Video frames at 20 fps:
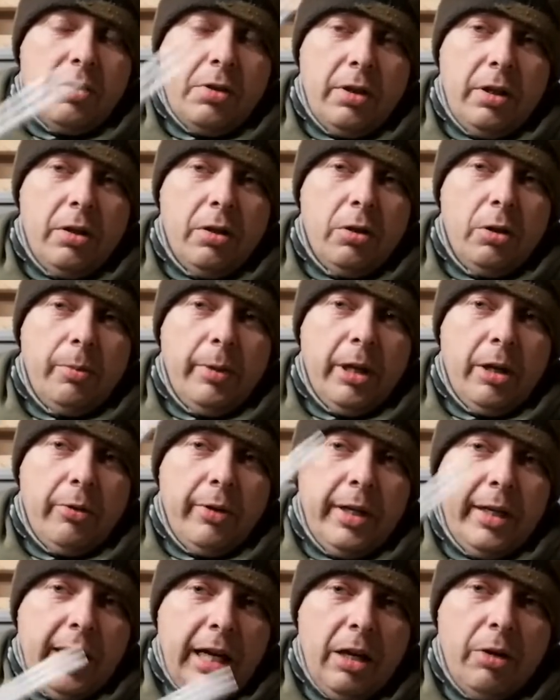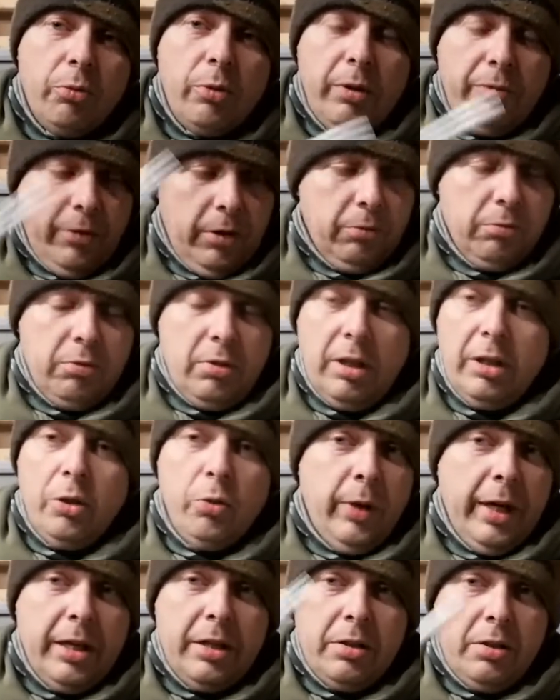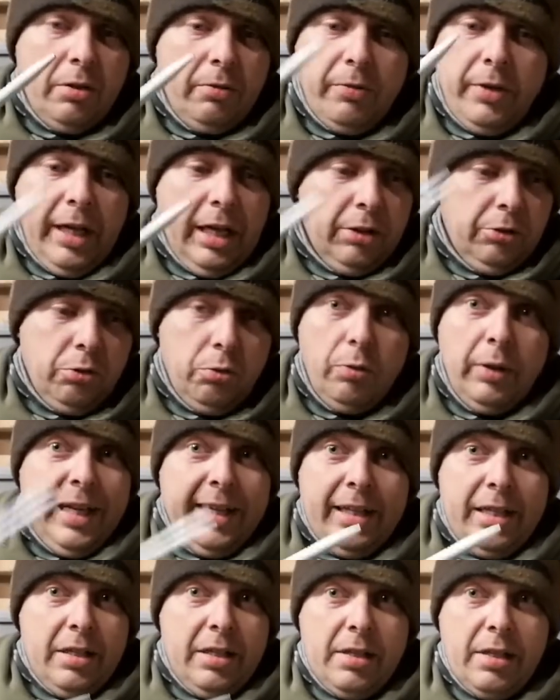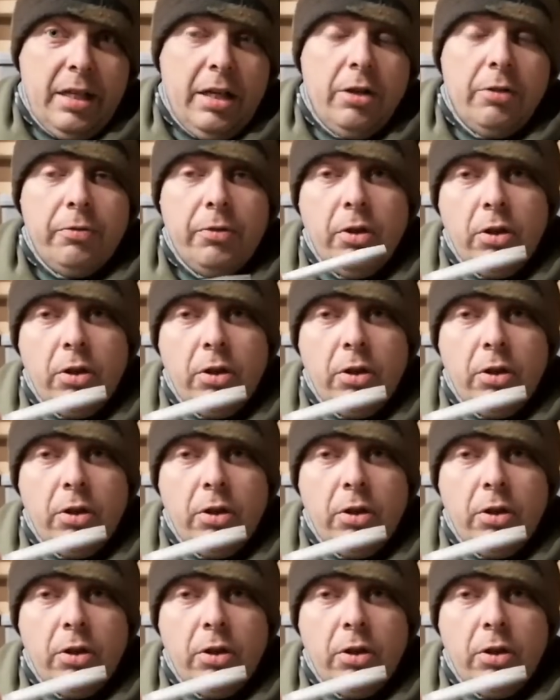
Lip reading: So you're going to be going down with obviously the weight of the actual lead itself,